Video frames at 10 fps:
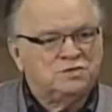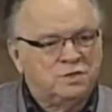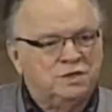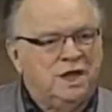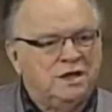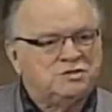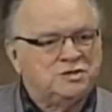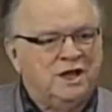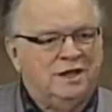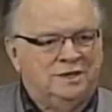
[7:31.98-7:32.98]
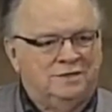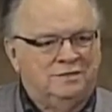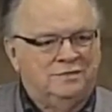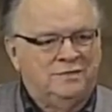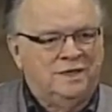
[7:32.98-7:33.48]
were not shallow.
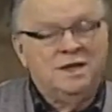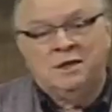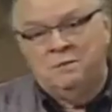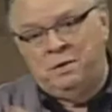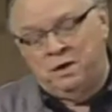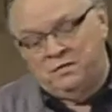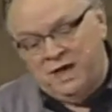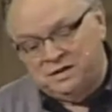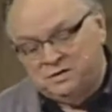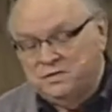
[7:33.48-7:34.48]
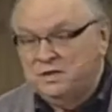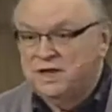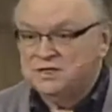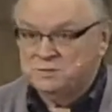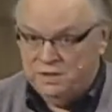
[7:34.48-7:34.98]
Compare that to the
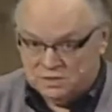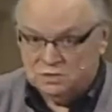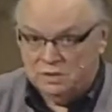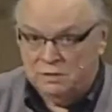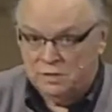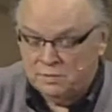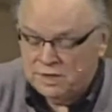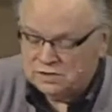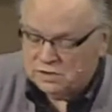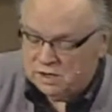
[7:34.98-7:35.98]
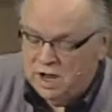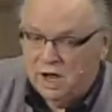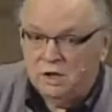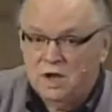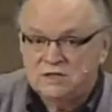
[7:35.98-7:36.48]
next picture, of uh, the picture
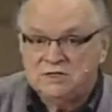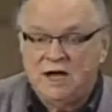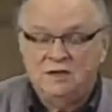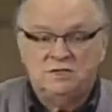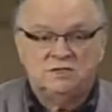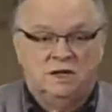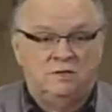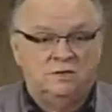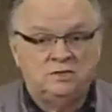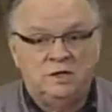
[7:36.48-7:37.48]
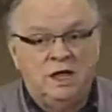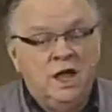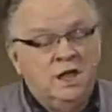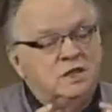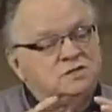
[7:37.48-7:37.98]
alongside this other tree.
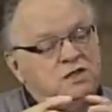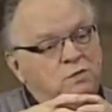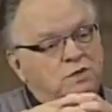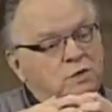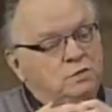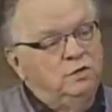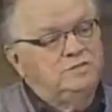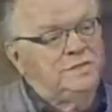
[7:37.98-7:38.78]
You see, when the roots